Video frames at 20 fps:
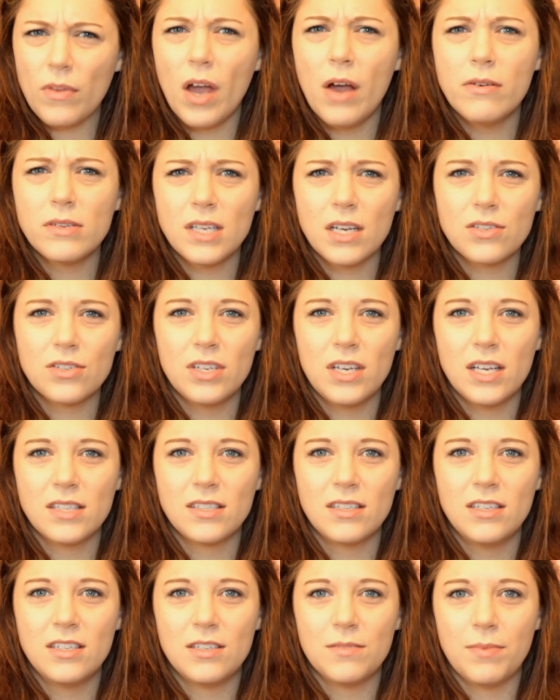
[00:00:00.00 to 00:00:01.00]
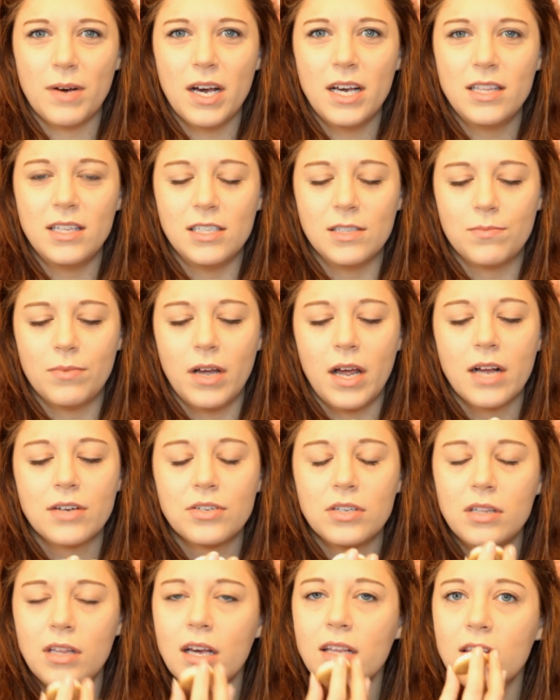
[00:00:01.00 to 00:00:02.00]
I was actually hesitant to buy these, but I
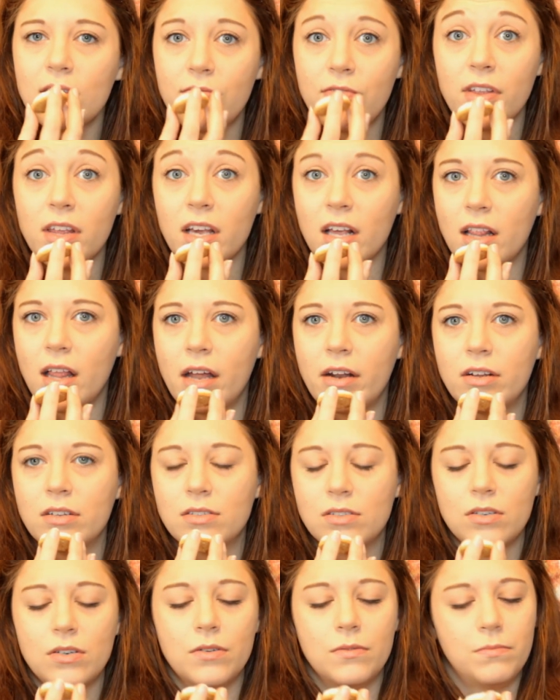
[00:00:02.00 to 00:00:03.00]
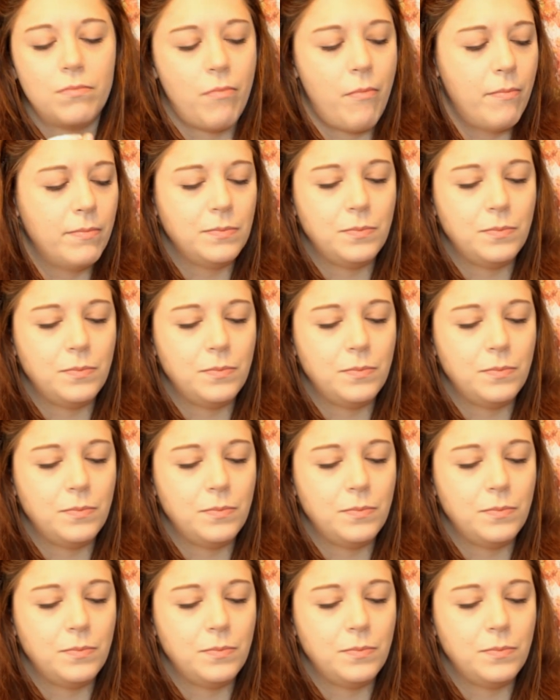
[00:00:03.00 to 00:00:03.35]
actually like the filling a lot on its own.